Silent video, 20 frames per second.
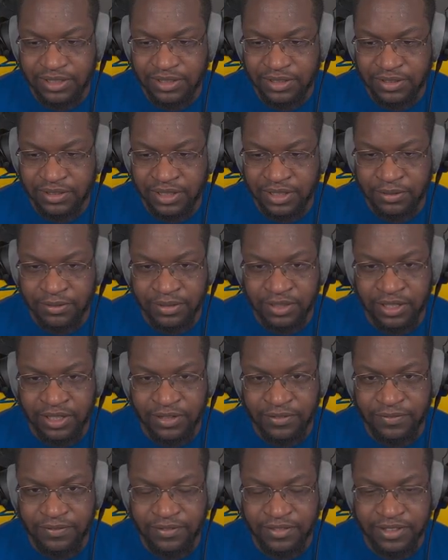So they went
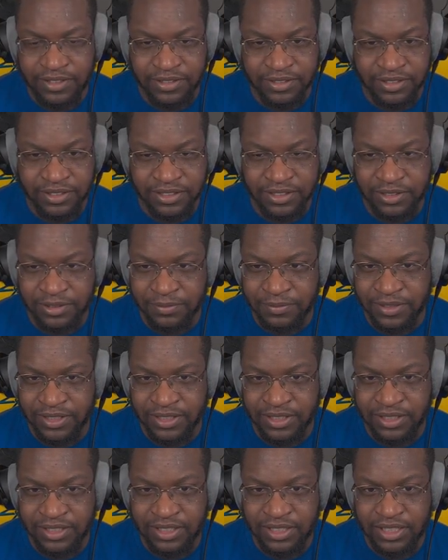off, killed our 2
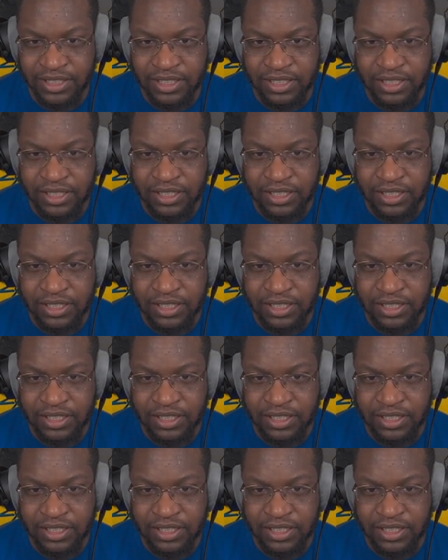minions.